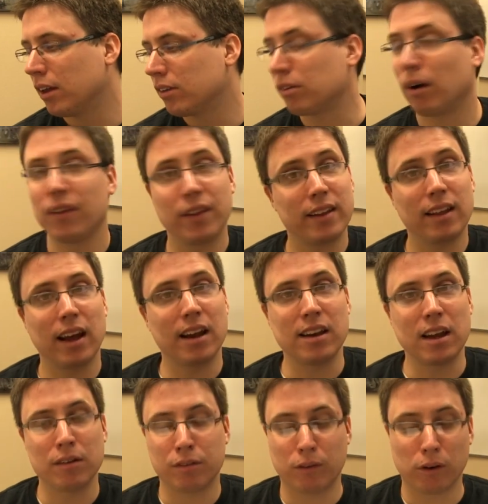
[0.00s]
So I think the
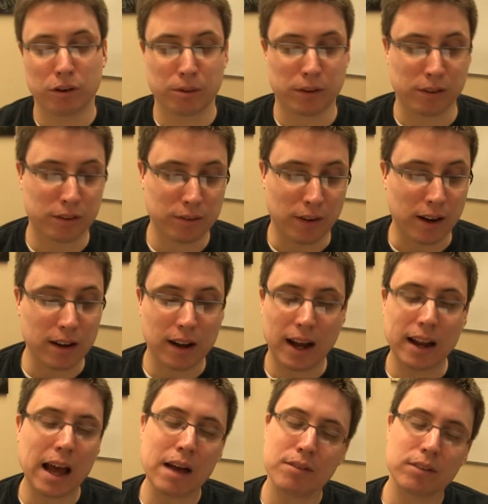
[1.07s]
idea of Forge World is fine.
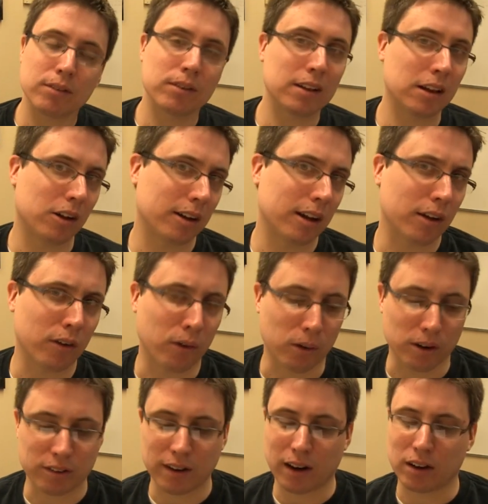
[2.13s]
I haven't really looked at the
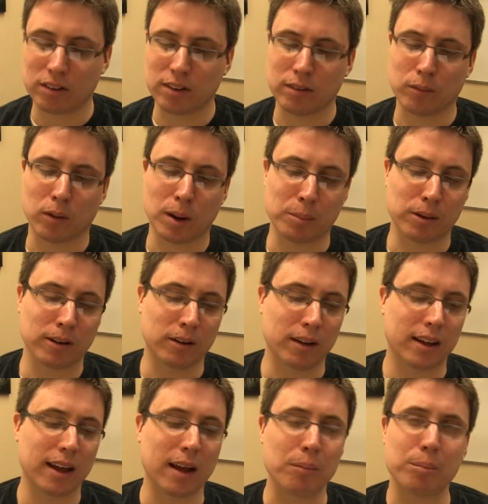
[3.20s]
Horus Heresy and Warhammer
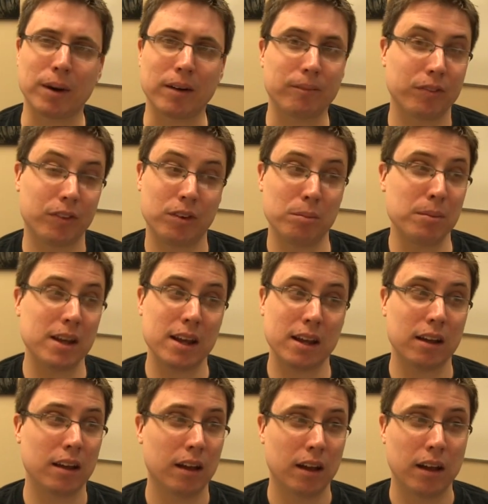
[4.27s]
30K, but to
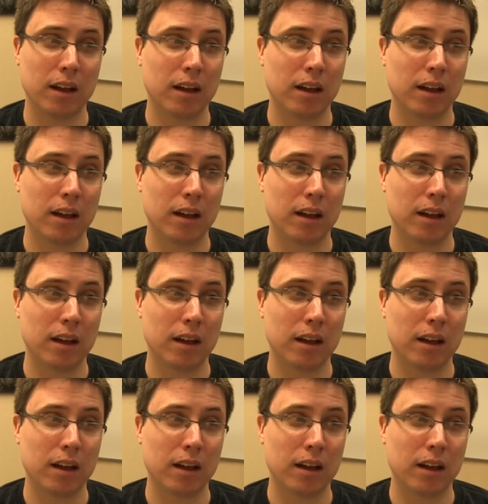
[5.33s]
me,